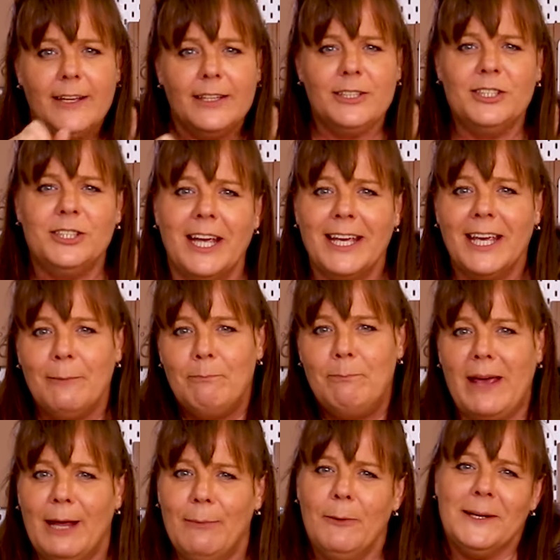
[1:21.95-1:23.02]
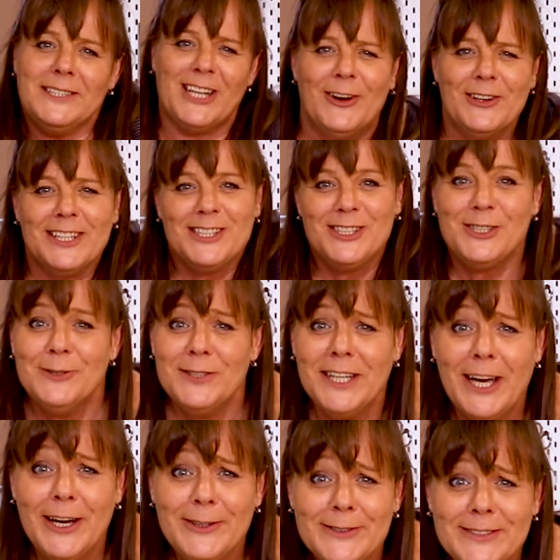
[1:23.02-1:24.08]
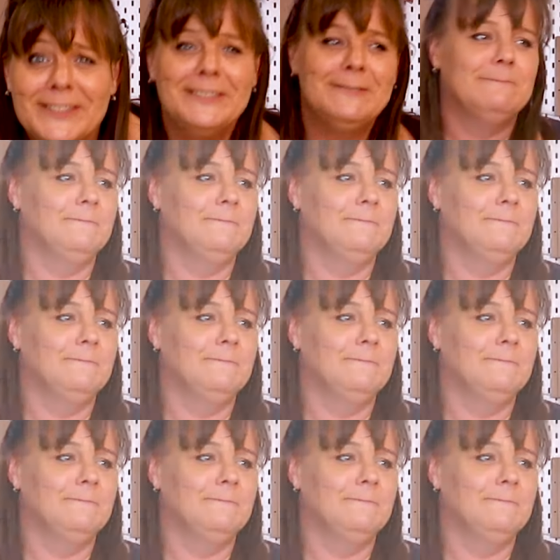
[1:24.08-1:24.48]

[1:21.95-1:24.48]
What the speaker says: shake it baby with Tonic Studios.